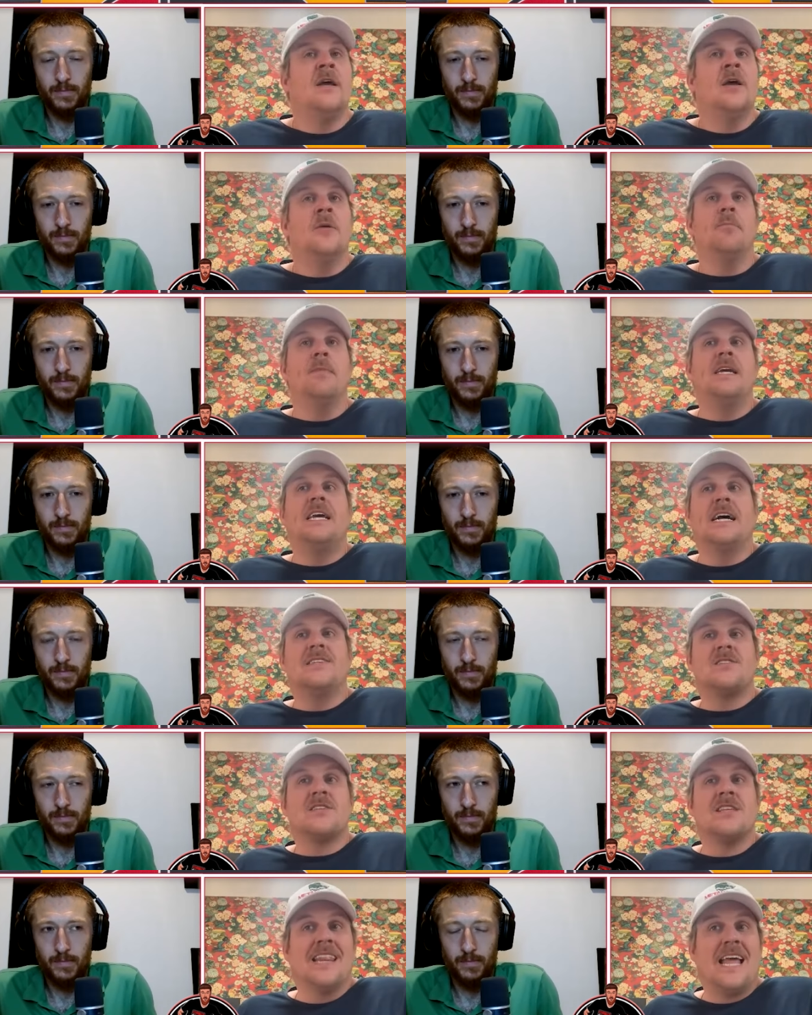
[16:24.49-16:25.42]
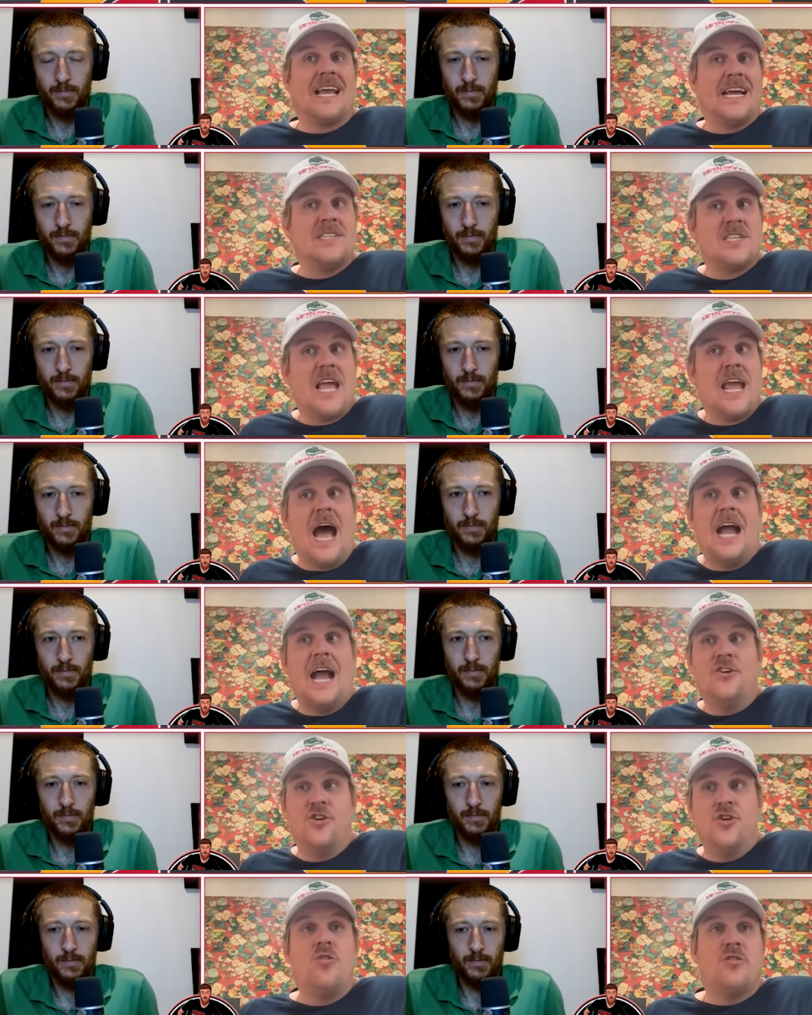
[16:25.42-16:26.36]
Speaker 1: because like I say, I
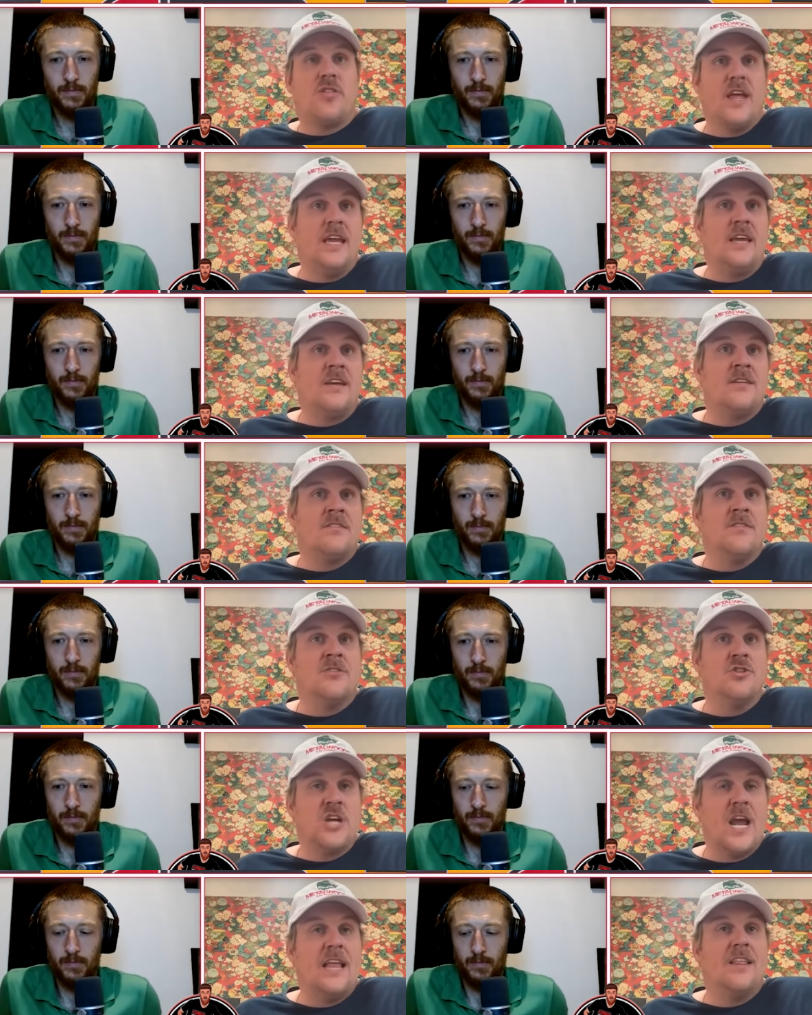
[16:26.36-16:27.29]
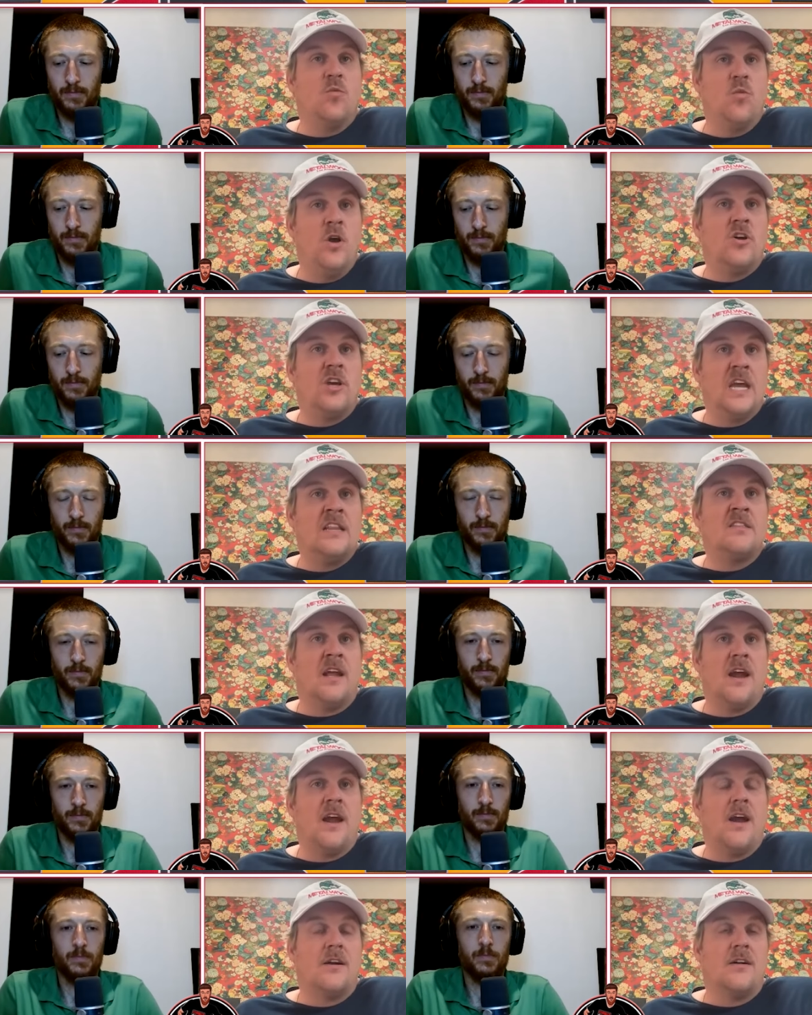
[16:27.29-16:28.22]
do think Jalen will get
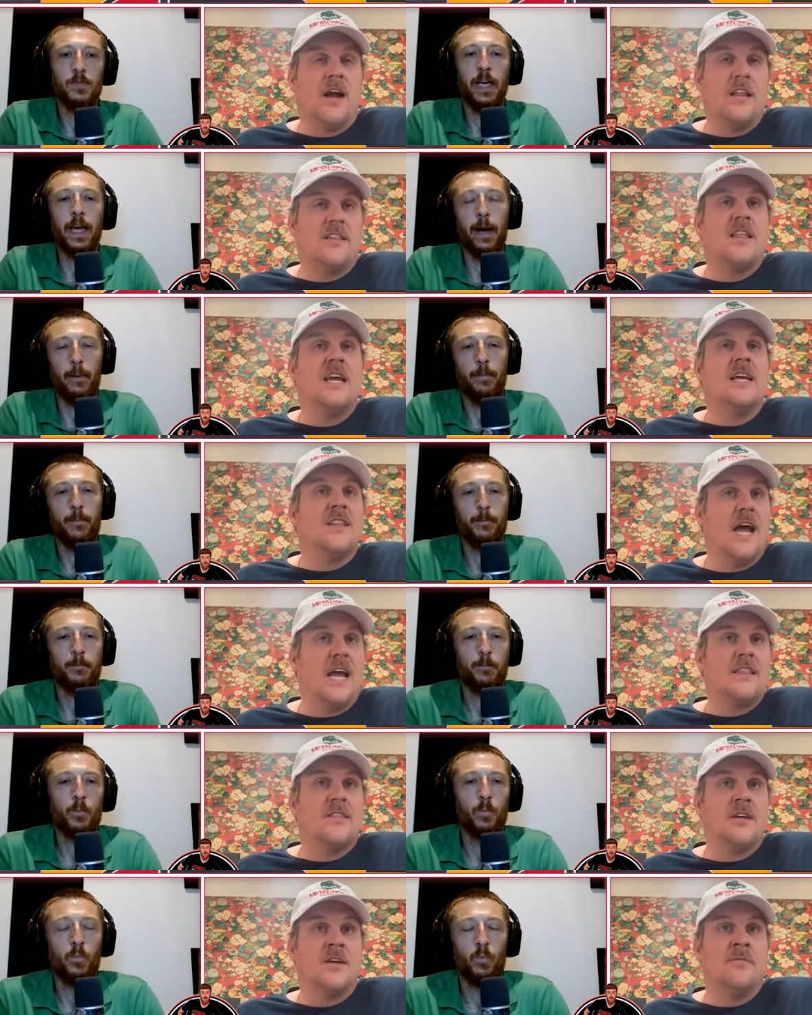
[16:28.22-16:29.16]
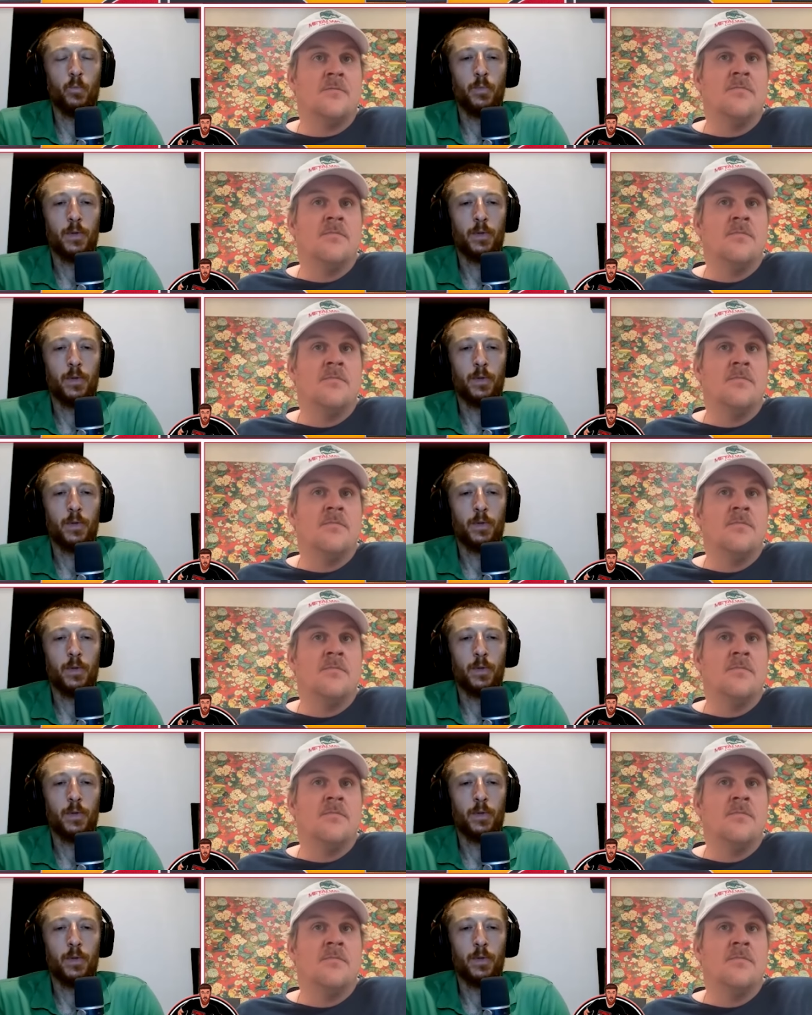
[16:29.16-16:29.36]
there I think yeah. like the,